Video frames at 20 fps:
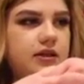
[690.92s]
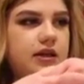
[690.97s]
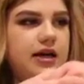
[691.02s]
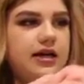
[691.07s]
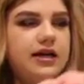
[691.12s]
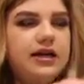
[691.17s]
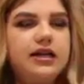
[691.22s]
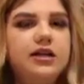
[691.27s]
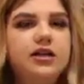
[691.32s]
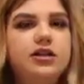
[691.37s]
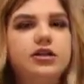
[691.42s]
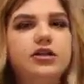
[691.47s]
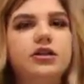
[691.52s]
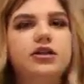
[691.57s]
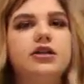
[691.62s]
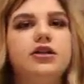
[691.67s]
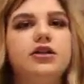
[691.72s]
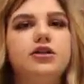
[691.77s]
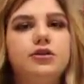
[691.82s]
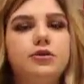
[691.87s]
I needed a
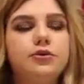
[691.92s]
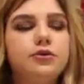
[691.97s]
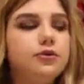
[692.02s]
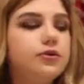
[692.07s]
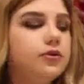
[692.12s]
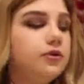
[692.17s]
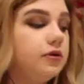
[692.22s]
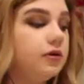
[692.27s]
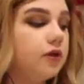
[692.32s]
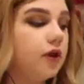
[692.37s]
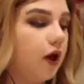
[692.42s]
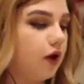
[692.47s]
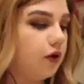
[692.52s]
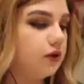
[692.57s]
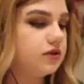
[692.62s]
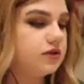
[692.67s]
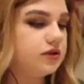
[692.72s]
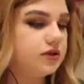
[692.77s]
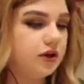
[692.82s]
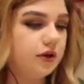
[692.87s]
good nude
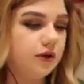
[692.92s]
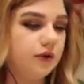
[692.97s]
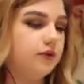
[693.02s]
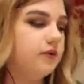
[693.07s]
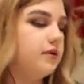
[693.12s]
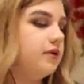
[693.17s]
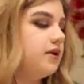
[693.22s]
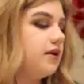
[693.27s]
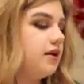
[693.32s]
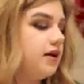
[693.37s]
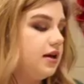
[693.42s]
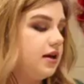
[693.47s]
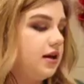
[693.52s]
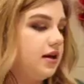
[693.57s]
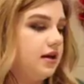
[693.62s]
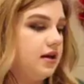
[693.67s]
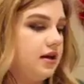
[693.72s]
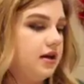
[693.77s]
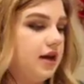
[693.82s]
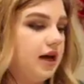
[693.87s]
gloss, so
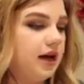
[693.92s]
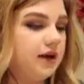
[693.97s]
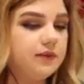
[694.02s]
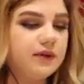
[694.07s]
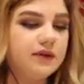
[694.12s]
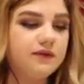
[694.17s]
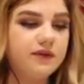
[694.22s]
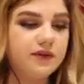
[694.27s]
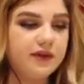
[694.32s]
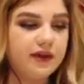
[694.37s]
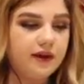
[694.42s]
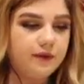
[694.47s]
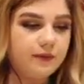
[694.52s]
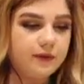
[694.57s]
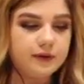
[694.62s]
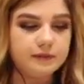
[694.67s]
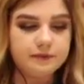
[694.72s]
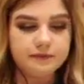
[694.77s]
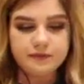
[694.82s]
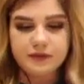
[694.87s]
I went for that
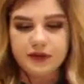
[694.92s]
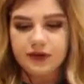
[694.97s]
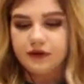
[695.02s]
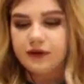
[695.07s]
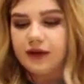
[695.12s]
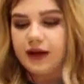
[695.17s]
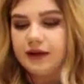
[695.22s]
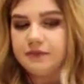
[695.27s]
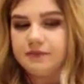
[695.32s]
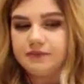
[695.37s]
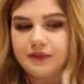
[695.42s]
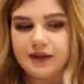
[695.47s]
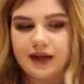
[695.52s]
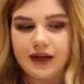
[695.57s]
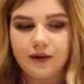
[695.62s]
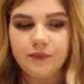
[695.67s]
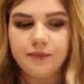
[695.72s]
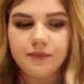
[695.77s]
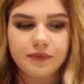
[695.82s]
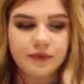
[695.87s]
one. Okay,
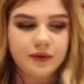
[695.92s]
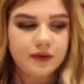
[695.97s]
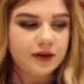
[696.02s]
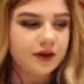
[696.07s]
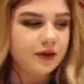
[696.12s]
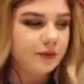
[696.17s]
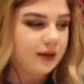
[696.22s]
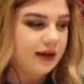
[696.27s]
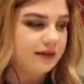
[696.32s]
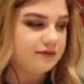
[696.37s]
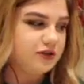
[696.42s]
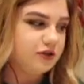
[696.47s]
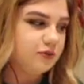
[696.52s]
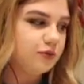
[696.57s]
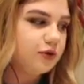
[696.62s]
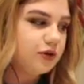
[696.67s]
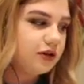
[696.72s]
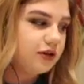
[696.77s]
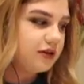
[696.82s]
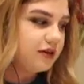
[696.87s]
now we have 2
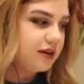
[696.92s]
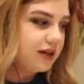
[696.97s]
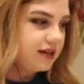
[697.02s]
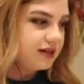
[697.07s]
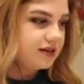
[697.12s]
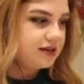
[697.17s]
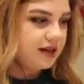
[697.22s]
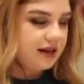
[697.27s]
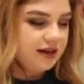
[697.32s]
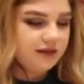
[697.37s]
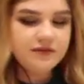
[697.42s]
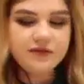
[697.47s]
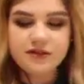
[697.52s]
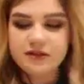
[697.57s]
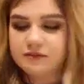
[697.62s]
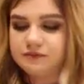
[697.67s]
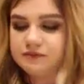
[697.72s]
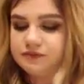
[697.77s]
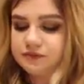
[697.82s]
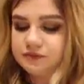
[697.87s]
more things
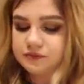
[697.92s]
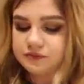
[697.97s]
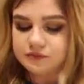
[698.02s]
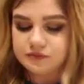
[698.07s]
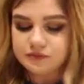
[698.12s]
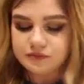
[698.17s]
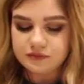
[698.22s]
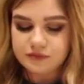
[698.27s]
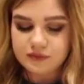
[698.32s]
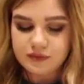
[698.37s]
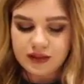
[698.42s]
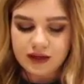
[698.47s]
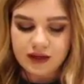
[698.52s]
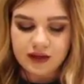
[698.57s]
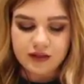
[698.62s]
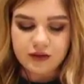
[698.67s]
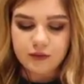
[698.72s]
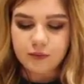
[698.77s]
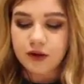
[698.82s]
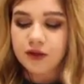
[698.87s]
left.
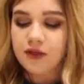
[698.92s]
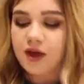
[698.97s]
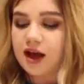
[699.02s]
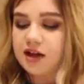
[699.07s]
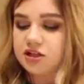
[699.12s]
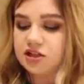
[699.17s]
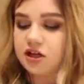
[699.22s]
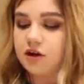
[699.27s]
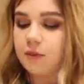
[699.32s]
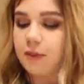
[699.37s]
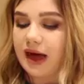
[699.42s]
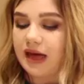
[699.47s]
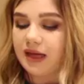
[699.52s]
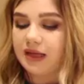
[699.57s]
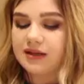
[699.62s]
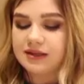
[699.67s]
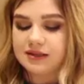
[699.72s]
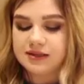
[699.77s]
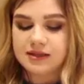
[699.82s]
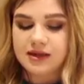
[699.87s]
And they're both eyeshadow
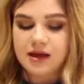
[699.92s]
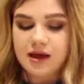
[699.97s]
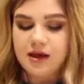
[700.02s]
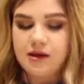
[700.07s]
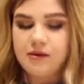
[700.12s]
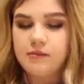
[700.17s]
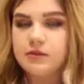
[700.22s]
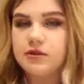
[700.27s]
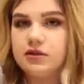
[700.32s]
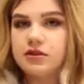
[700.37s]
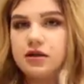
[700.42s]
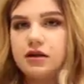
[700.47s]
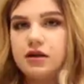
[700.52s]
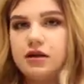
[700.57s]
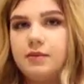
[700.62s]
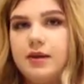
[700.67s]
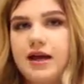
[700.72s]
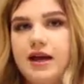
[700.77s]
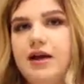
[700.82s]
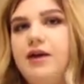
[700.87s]
palettes. I'm going to talk
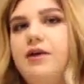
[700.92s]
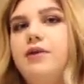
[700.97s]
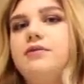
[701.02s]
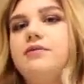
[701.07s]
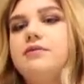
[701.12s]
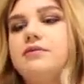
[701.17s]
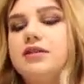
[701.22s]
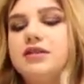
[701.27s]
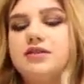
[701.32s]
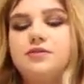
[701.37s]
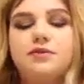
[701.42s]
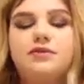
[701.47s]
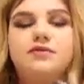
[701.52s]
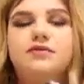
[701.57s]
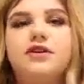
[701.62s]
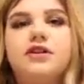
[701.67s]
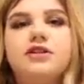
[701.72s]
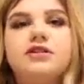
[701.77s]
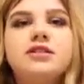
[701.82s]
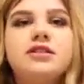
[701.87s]
about this one
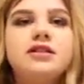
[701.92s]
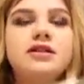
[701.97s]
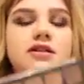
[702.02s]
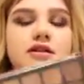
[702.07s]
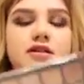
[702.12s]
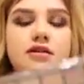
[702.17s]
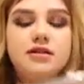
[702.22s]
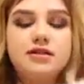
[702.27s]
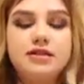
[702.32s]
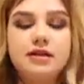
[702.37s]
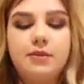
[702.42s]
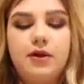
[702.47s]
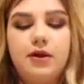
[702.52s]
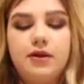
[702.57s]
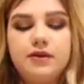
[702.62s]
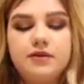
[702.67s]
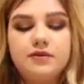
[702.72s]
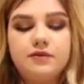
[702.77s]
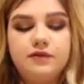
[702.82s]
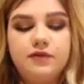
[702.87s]
first because I
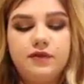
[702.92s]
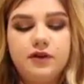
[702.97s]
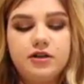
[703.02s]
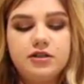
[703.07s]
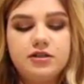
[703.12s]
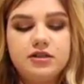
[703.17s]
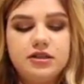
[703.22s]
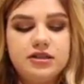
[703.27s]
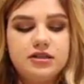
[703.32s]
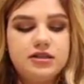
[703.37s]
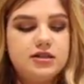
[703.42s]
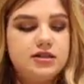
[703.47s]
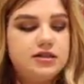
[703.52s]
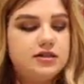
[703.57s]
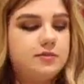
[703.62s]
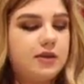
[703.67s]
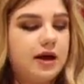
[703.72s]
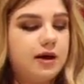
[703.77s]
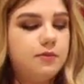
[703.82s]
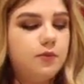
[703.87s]
bought this one first. This
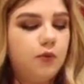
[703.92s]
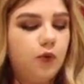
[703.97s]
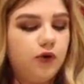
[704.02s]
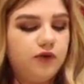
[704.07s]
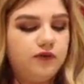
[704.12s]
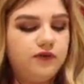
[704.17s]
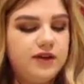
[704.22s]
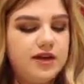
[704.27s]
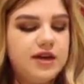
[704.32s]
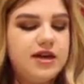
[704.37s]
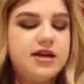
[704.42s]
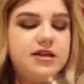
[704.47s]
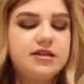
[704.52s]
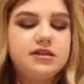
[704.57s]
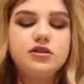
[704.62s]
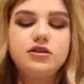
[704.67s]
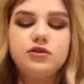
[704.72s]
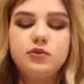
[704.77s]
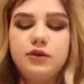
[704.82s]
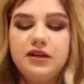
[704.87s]
is by Morphe.
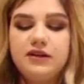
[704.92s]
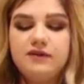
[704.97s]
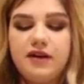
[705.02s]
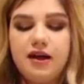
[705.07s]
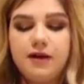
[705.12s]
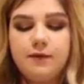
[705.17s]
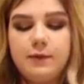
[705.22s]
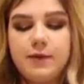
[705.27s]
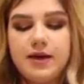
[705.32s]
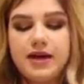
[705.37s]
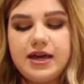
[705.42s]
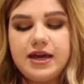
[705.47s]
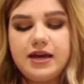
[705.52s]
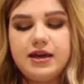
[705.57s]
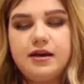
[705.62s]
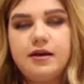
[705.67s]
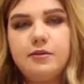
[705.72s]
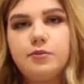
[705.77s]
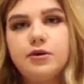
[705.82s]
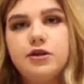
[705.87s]
It's the
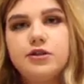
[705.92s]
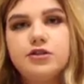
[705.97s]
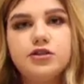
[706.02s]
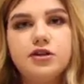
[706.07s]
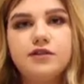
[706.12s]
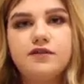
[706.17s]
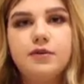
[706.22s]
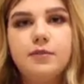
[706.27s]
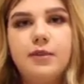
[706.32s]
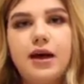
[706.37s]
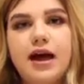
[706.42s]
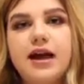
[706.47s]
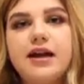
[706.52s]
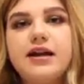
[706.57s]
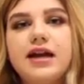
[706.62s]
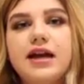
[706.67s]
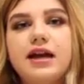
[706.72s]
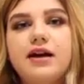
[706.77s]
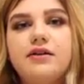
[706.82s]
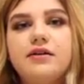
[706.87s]
25B. I'm pretty sure if you buy
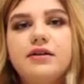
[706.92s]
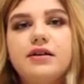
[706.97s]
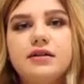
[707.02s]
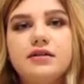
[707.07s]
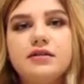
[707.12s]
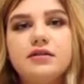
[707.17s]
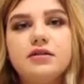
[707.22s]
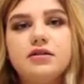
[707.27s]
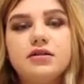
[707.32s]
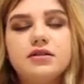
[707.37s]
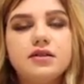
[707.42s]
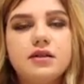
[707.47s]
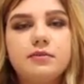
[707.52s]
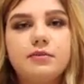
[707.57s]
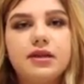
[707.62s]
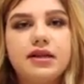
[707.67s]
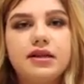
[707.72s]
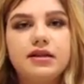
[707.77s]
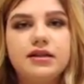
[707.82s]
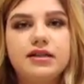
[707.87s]
it now, it looks
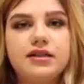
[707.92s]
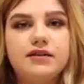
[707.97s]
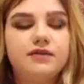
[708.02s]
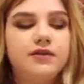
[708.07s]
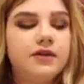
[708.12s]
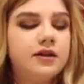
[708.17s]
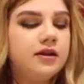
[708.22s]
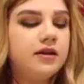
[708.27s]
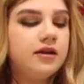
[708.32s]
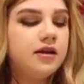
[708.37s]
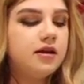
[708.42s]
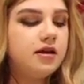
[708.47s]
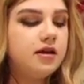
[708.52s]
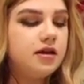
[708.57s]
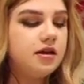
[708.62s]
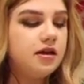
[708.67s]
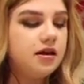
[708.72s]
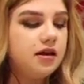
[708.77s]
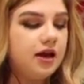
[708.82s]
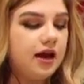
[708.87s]
completely different.
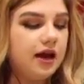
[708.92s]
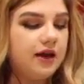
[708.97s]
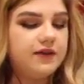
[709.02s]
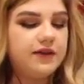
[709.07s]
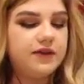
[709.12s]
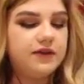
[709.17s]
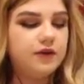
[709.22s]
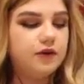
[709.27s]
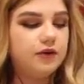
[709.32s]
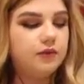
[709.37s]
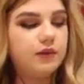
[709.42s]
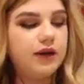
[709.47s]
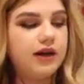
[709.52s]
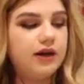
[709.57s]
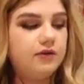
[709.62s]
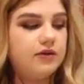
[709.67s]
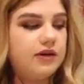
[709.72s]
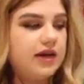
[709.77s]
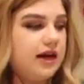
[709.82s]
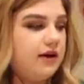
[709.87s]
I think they're
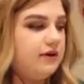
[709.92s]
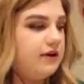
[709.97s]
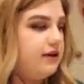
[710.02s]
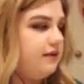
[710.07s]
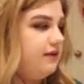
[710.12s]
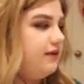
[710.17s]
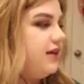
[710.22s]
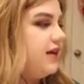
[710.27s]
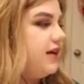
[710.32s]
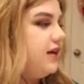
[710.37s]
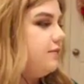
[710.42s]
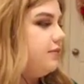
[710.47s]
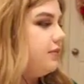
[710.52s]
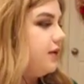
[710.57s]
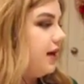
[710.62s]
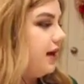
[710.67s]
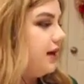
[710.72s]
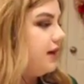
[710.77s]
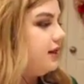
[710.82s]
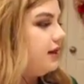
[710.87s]
around now and everything,
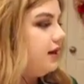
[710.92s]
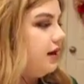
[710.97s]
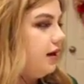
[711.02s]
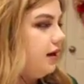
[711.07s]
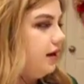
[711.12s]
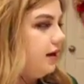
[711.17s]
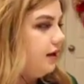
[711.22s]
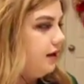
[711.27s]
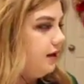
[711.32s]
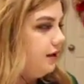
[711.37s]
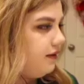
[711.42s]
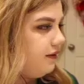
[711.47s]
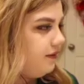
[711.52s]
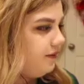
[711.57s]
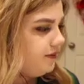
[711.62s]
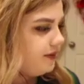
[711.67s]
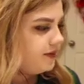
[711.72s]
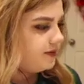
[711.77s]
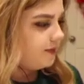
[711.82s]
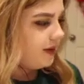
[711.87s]
but I
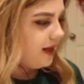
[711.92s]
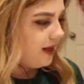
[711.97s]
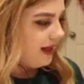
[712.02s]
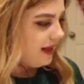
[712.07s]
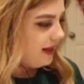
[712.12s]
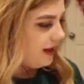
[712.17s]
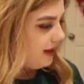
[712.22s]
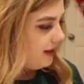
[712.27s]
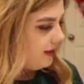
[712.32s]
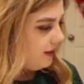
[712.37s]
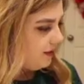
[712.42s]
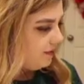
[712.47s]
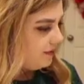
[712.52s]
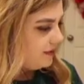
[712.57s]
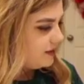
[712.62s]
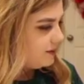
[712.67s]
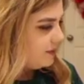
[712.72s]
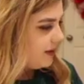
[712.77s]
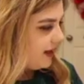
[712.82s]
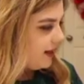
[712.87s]
love this palette. I love
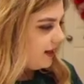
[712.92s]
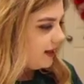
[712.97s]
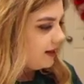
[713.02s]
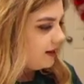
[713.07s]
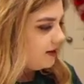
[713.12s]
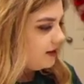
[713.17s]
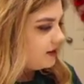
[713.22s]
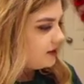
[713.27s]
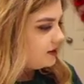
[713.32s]
this palette.